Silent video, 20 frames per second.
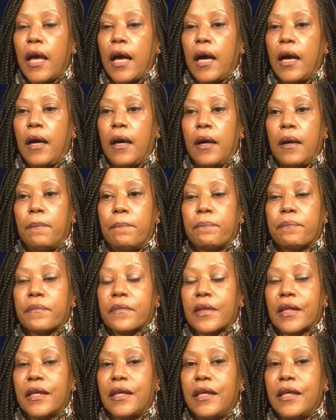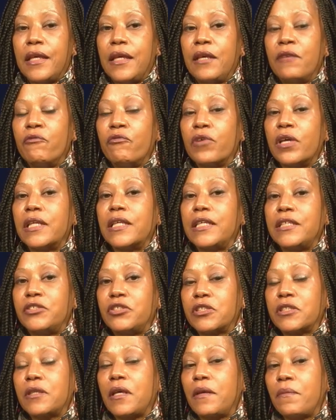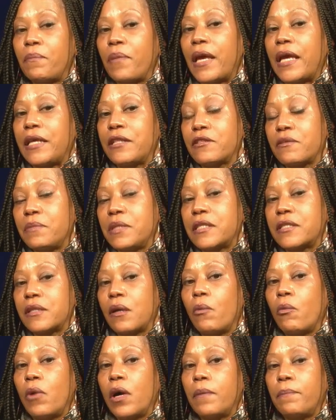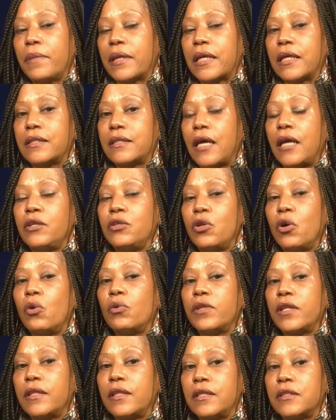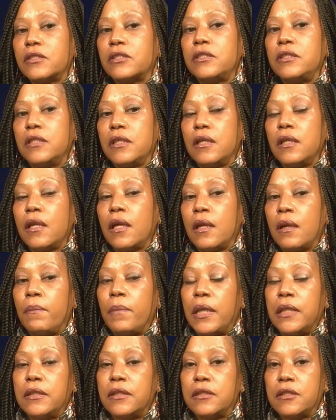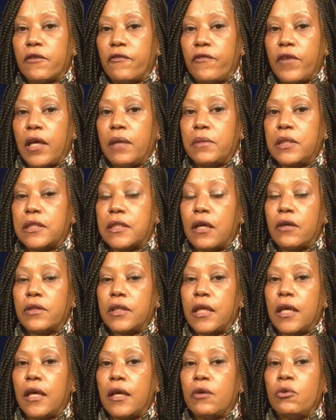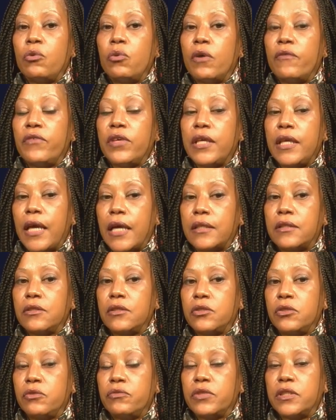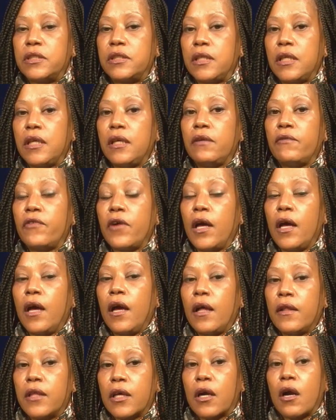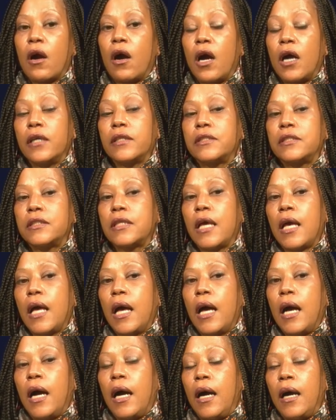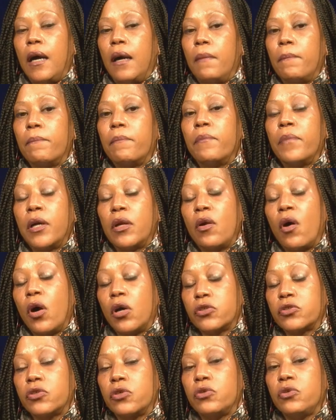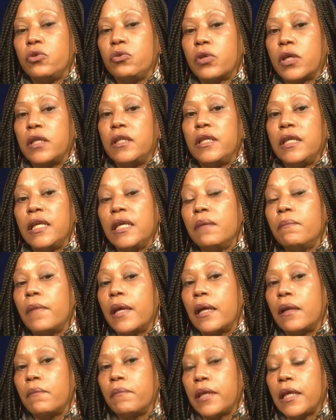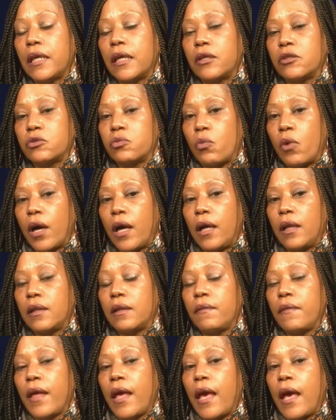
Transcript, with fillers: Um, it really just it pains me somewhat because I know that there's still an abundance of families out there who have yet to receive the cards. Um, but also you can email me as well.